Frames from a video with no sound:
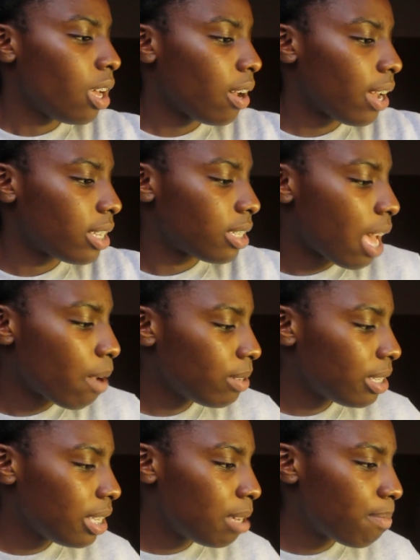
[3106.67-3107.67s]
Okay, so that
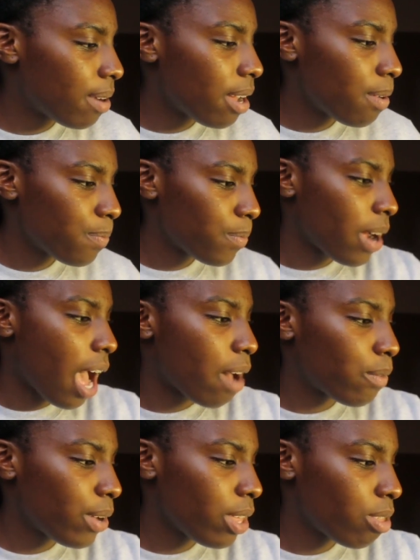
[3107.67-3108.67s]
was Libra. We're
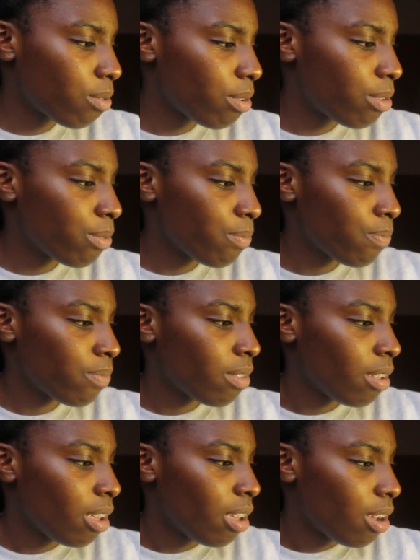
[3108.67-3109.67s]
halfway through.
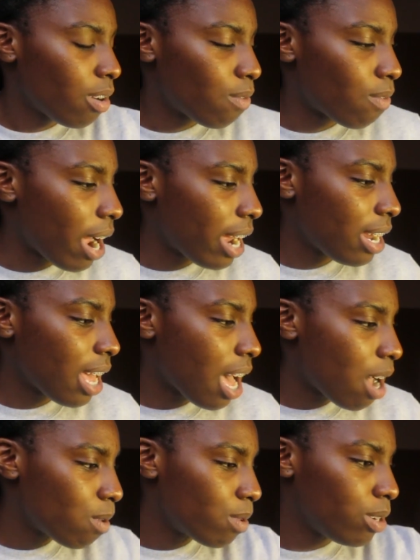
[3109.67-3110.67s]
Right
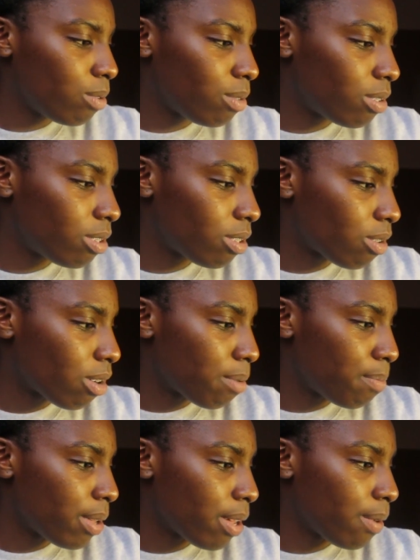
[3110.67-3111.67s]
now, we're doing
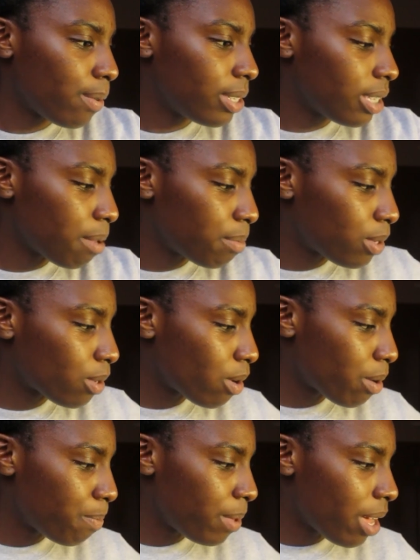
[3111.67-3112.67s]
Scorpio. What's up,
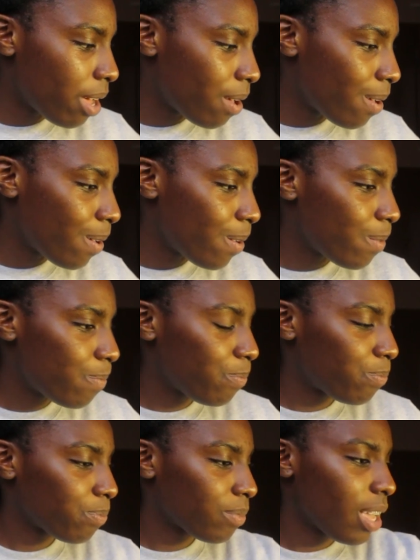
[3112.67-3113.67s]
Scorpio?
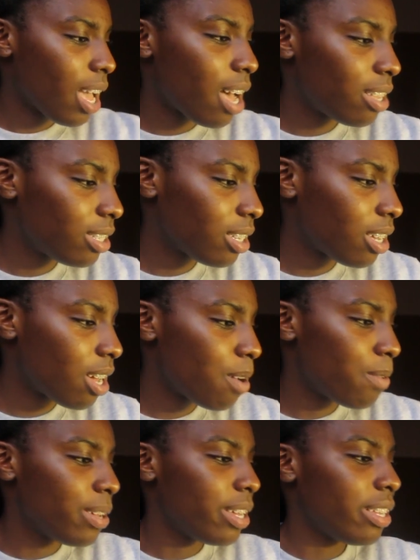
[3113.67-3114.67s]
How's it
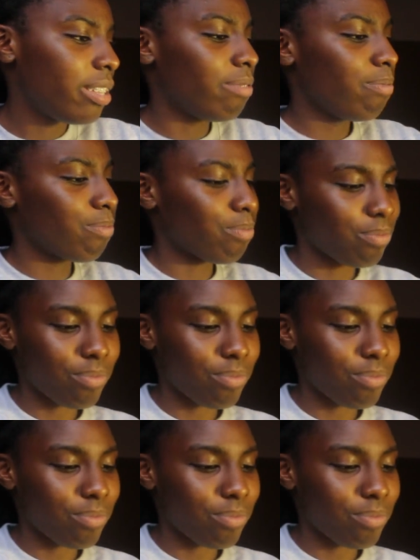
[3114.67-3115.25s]
going?